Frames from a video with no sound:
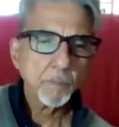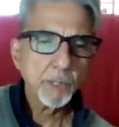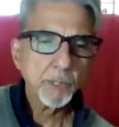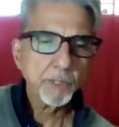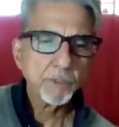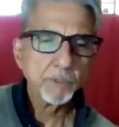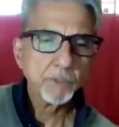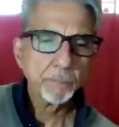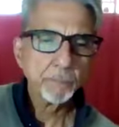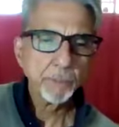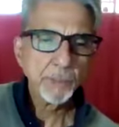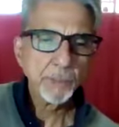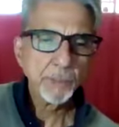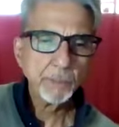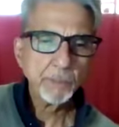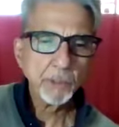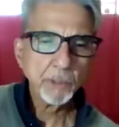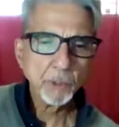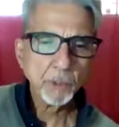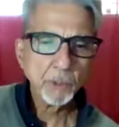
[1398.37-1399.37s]
the
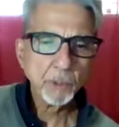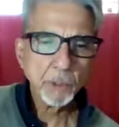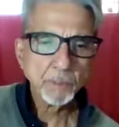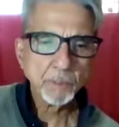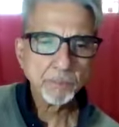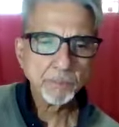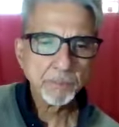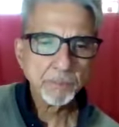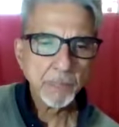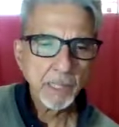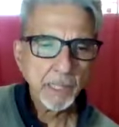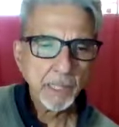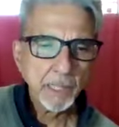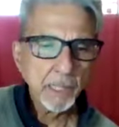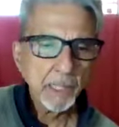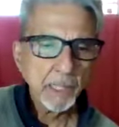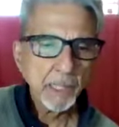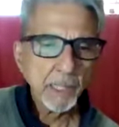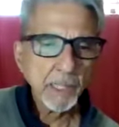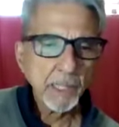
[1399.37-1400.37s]
supreme knower.
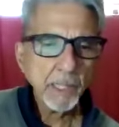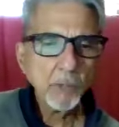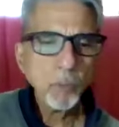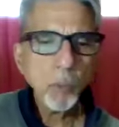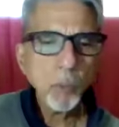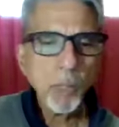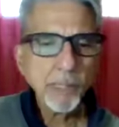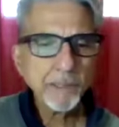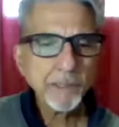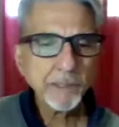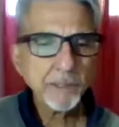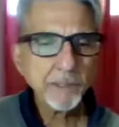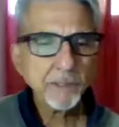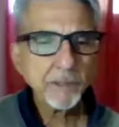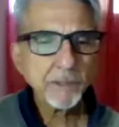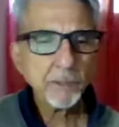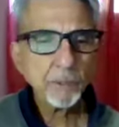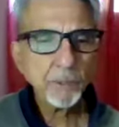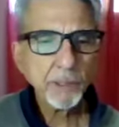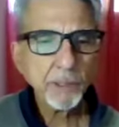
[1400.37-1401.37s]
And what
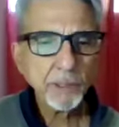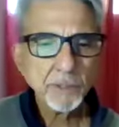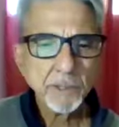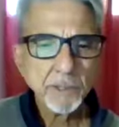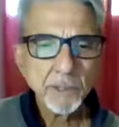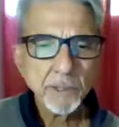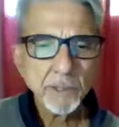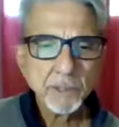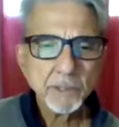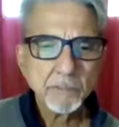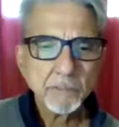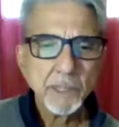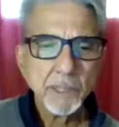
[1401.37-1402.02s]
is the reason?